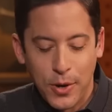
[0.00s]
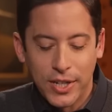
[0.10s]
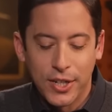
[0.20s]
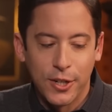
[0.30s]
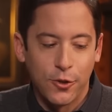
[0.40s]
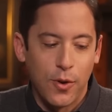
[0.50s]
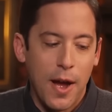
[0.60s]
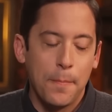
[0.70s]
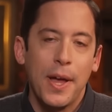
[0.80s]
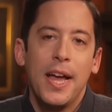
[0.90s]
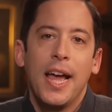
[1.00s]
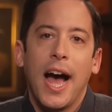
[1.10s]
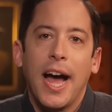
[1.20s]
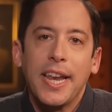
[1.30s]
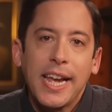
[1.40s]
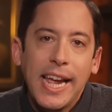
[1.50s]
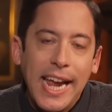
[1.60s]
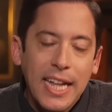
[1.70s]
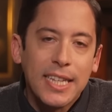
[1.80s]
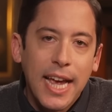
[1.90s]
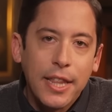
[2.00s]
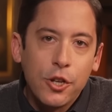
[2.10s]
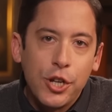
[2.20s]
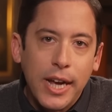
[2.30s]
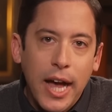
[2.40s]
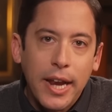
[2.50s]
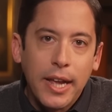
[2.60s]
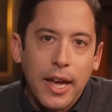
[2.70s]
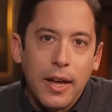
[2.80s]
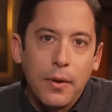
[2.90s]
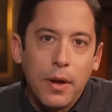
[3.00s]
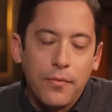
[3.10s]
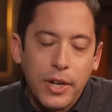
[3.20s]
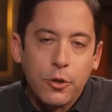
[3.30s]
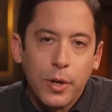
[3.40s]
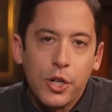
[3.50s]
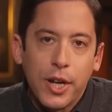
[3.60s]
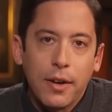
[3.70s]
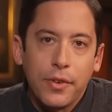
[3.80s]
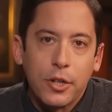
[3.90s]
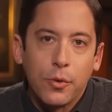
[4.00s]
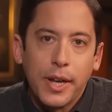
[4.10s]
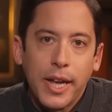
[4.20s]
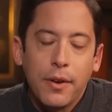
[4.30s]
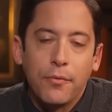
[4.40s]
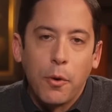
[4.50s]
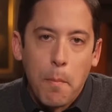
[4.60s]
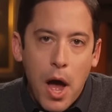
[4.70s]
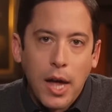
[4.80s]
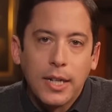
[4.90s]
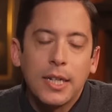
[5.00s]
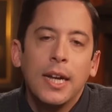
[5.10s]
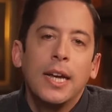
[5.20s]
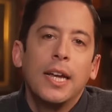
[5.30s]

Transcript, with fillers: President Trump. Uh, Nikki can say that she got uh, a victory. She got a victory in Vermont.